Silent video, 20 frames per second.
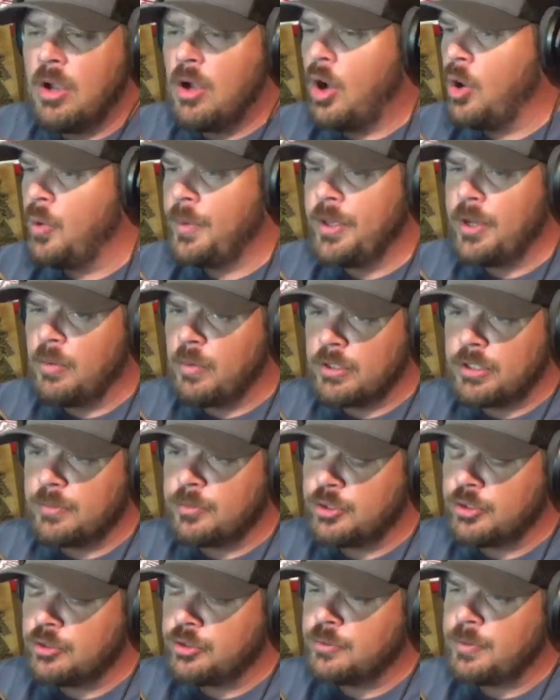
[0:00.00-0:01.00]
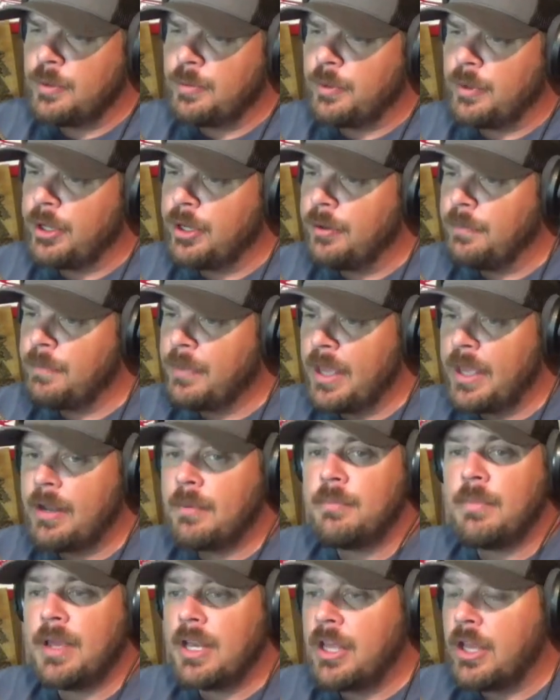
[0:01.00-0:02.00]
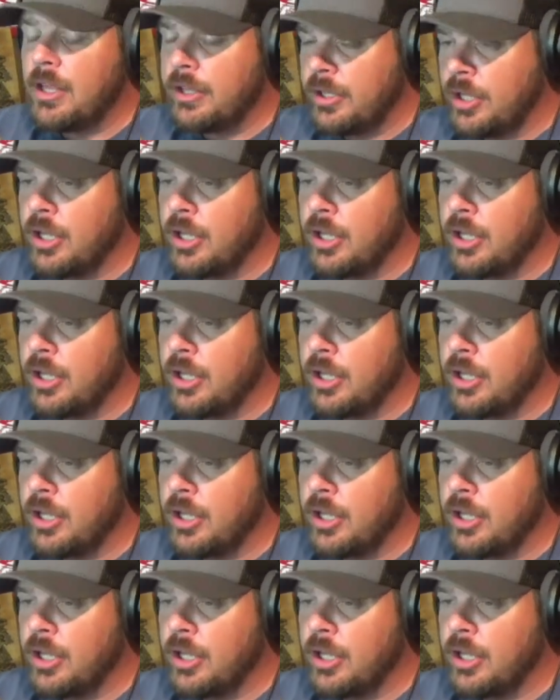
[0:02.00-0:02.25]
Oh, we don't want them Jewish people here. And many other